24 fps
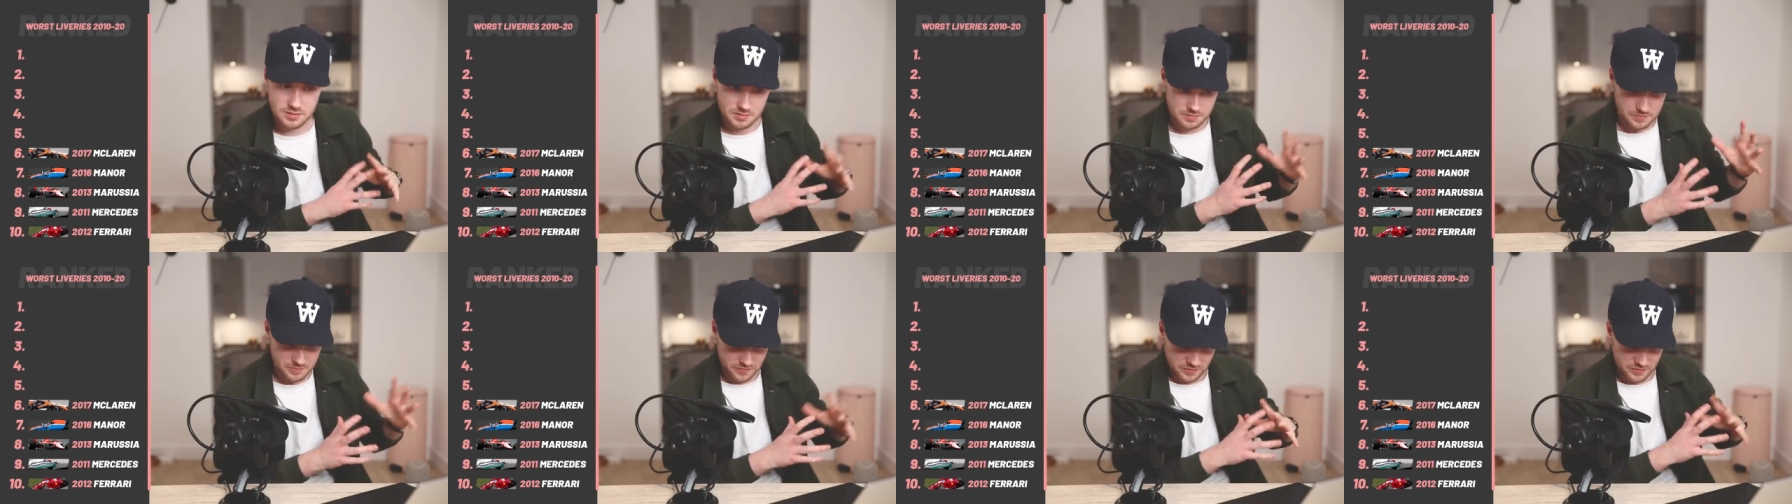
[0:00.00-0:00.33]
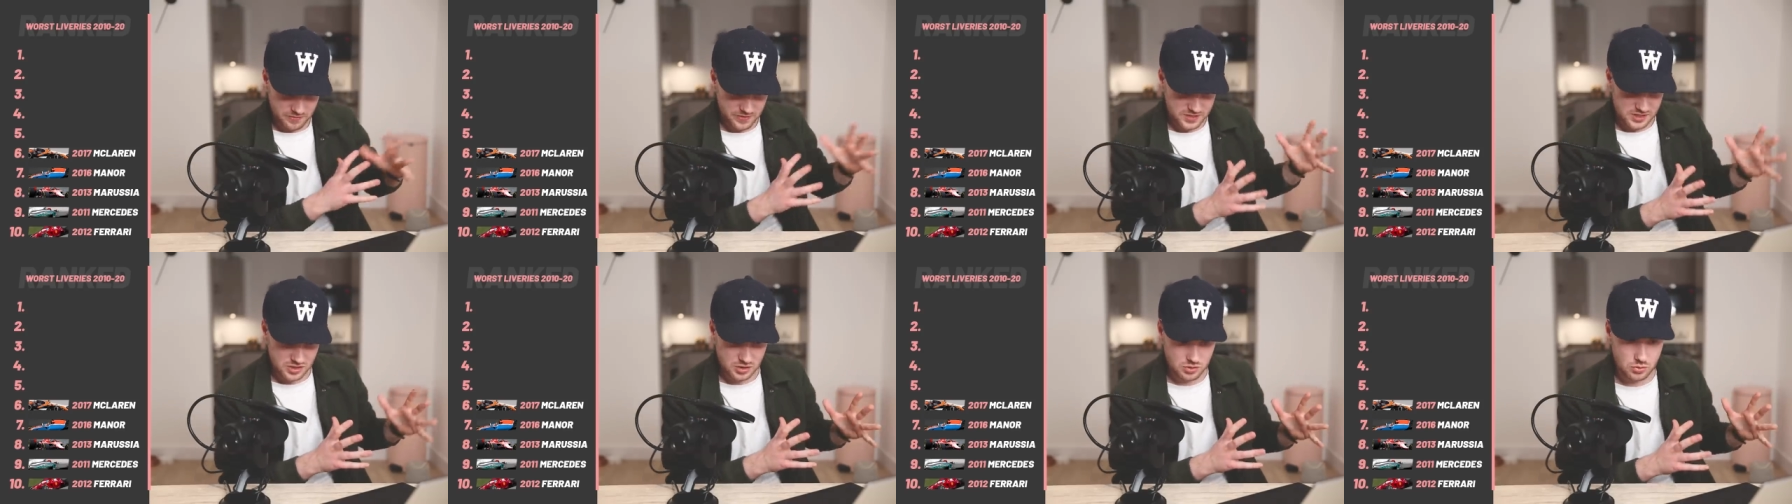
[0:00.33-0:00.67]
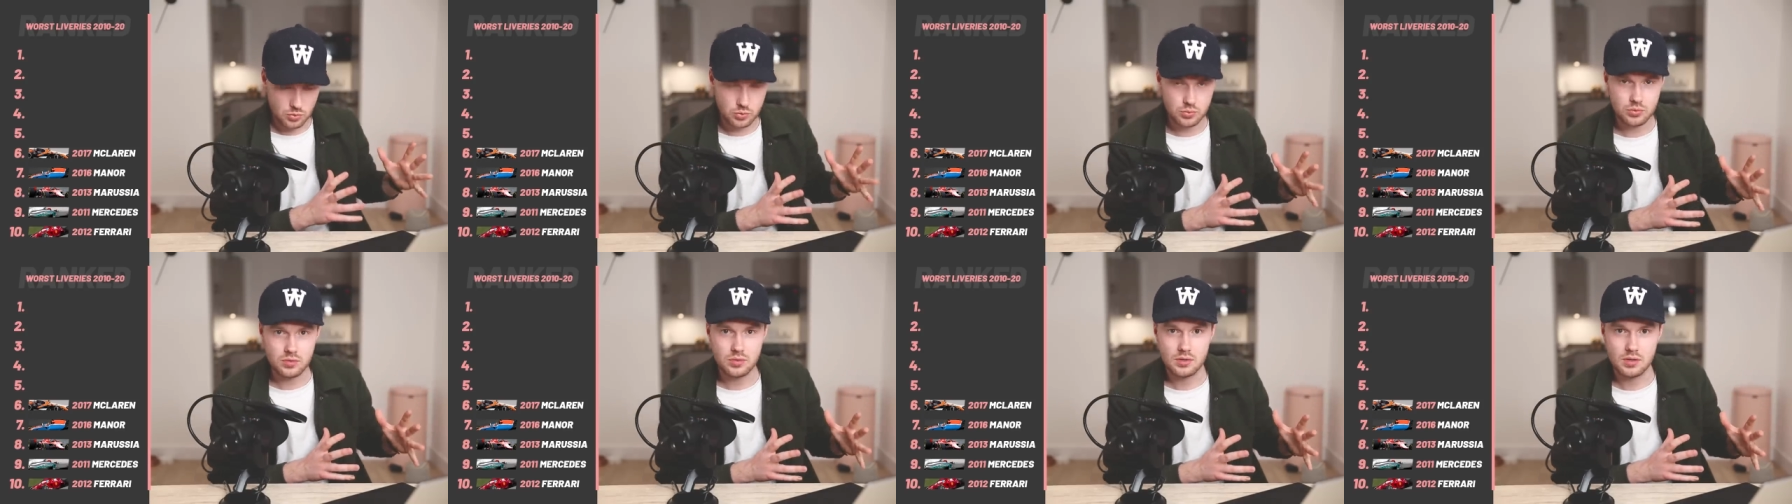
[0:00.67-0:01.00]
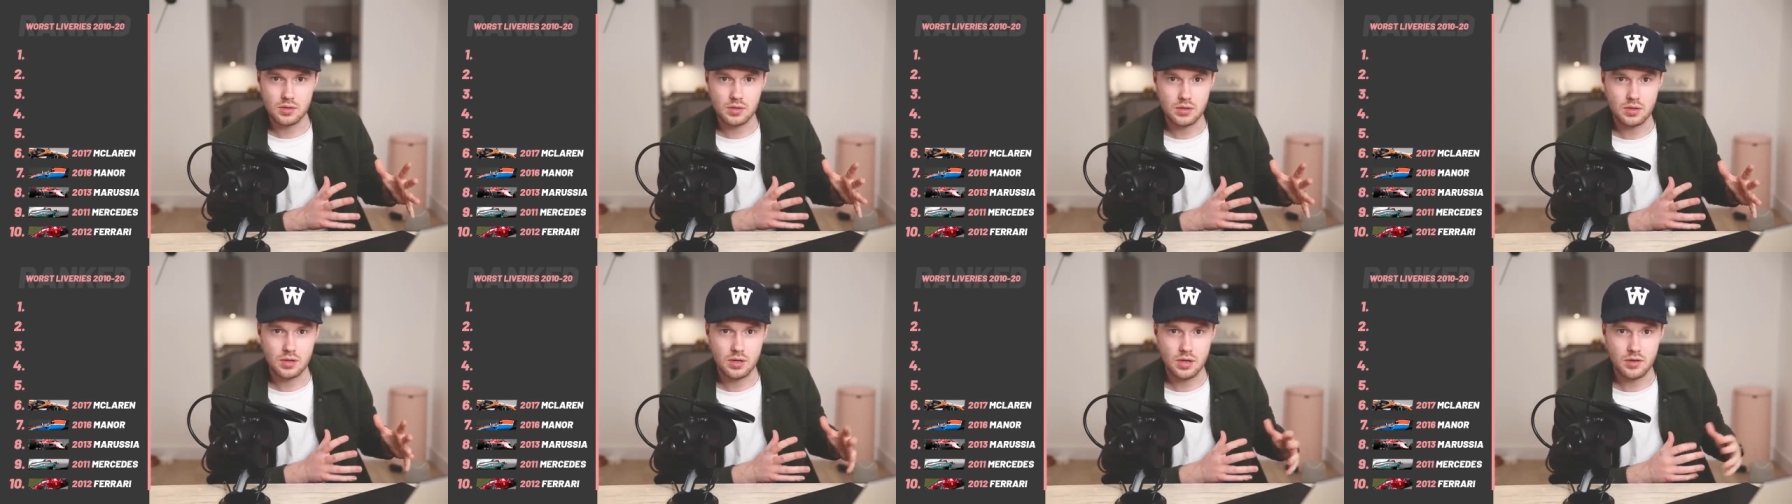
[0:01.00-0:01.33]
the physical
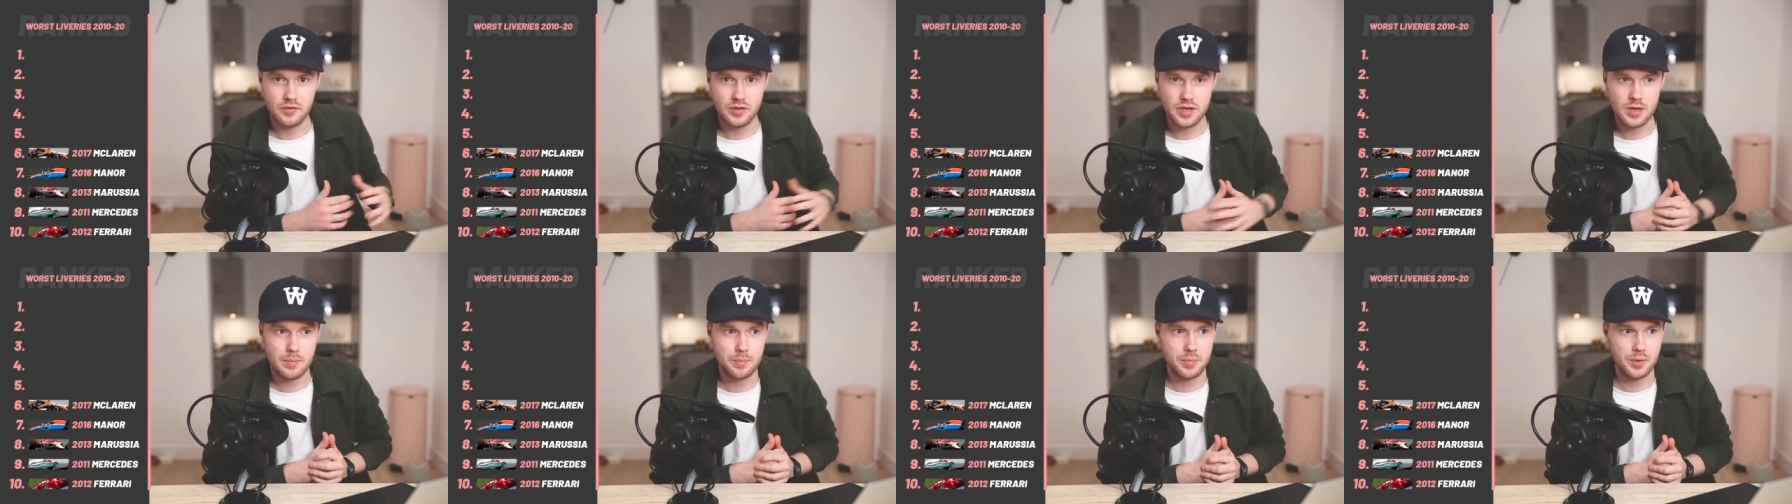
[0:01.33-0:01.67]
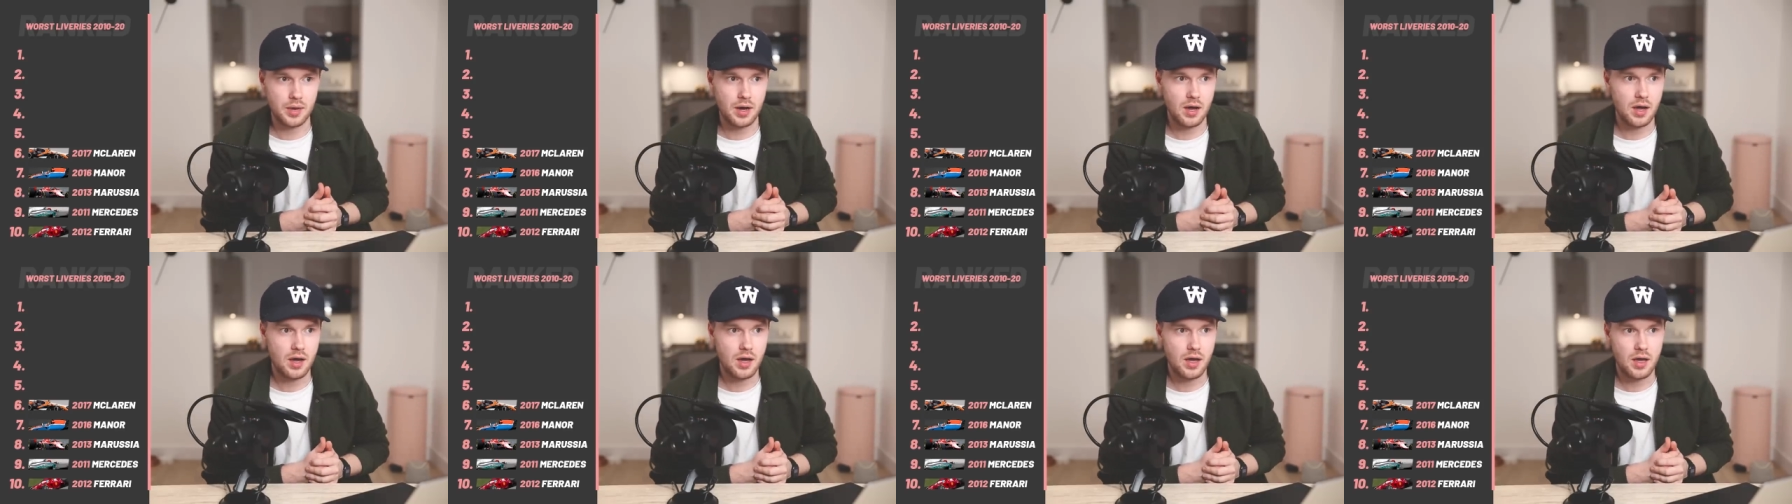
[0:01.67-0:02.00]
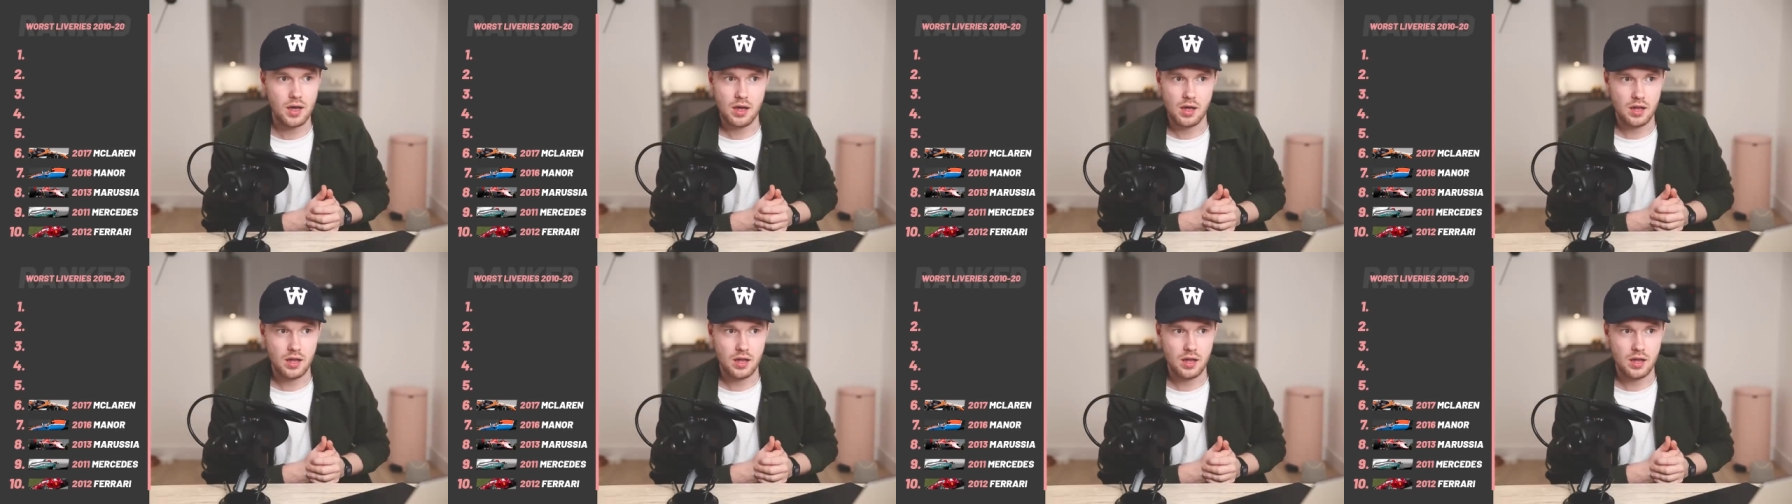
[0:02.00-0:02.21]
of it, but